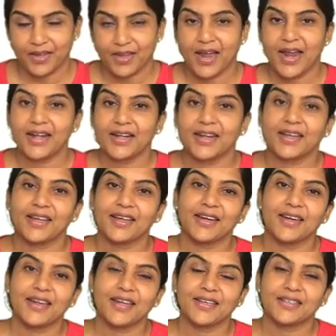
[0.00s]
And
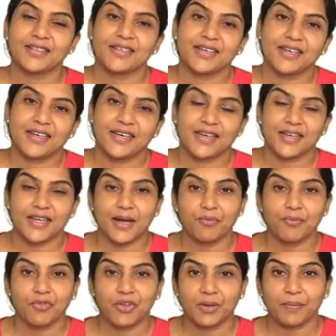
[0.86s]
decrease in
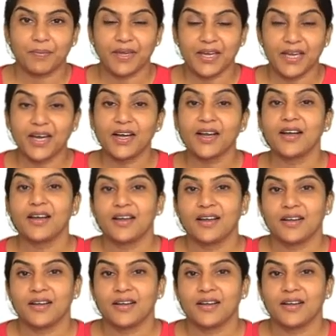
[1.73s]
income will be a